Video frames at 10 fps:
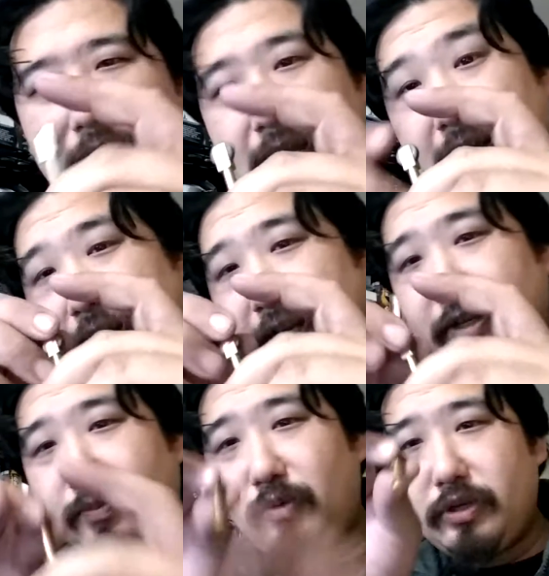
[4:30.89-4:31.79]
It
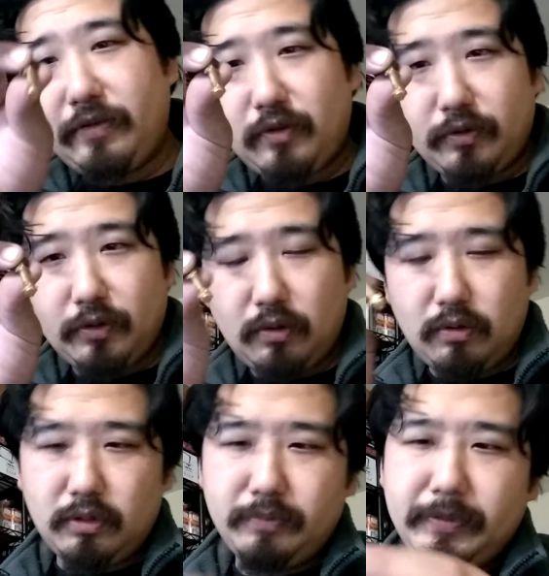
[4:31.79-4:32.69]
is more difficult to
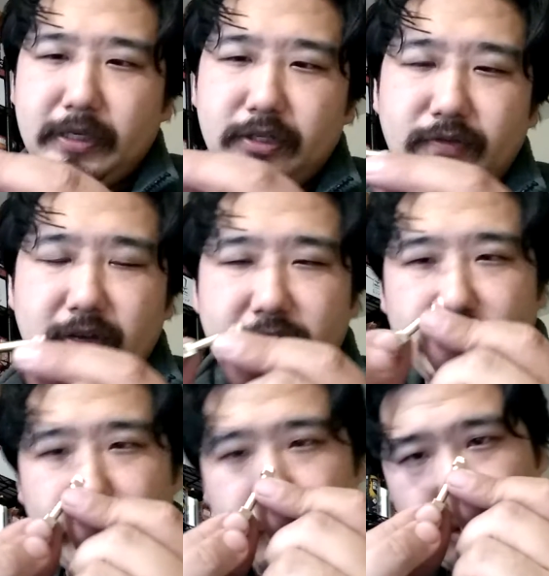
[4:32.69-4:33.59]
hold because you've got this
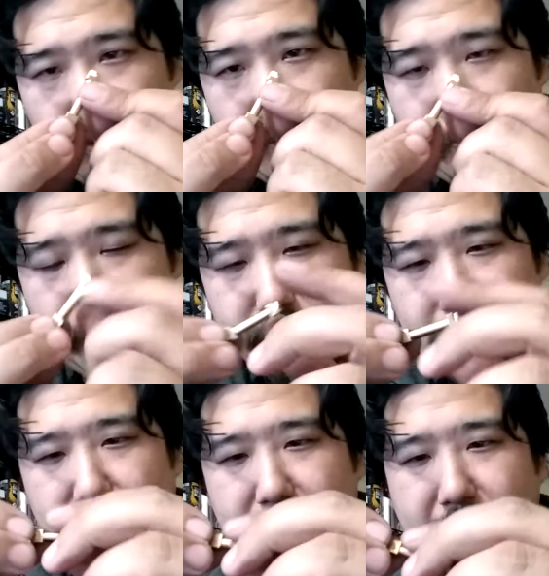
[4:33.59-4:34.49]
little square purchase
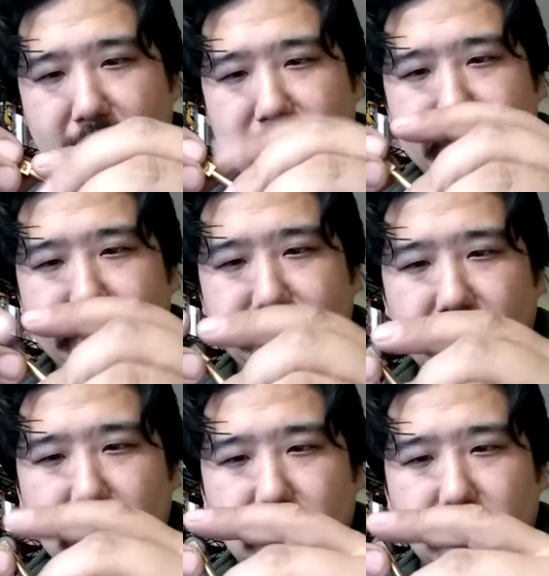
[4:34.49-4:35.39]
at the bottom,
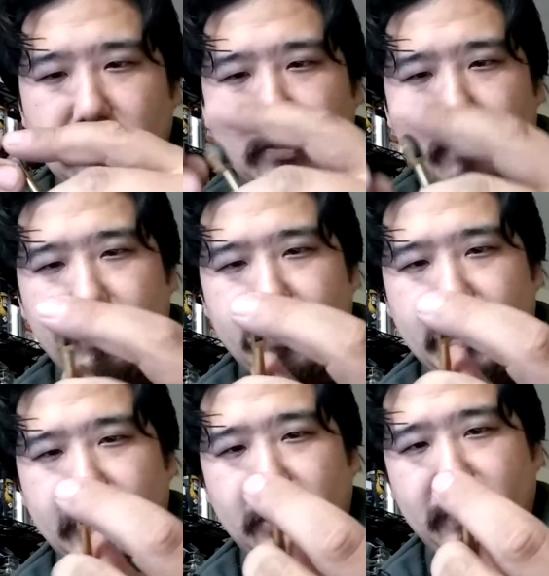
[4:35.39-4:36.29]
which
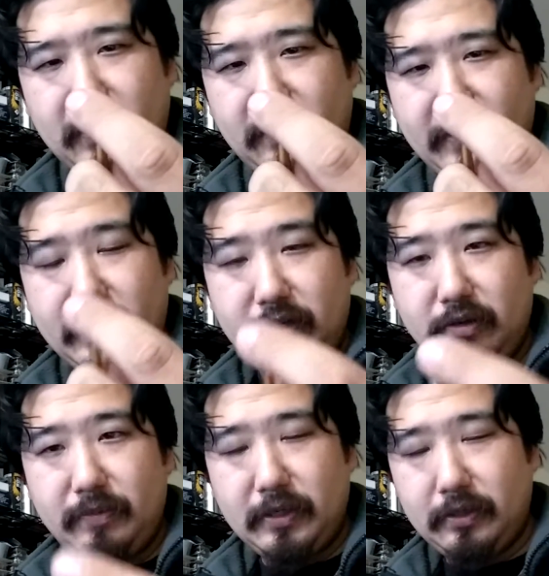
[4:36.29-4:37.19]
I suspect they've had to do
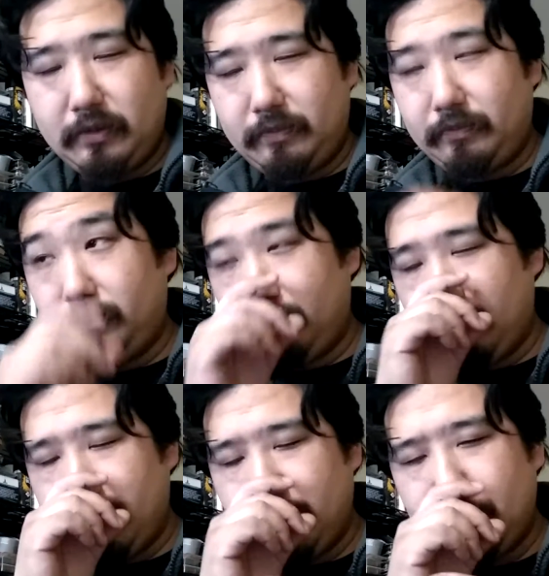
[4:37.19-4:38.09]
because
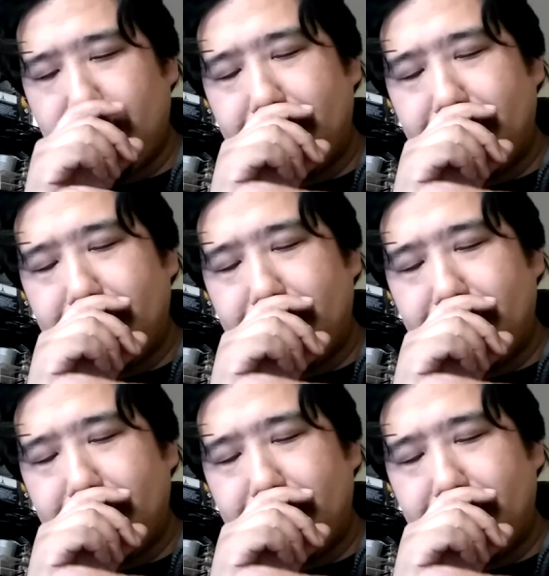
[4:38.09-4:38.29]
reasons.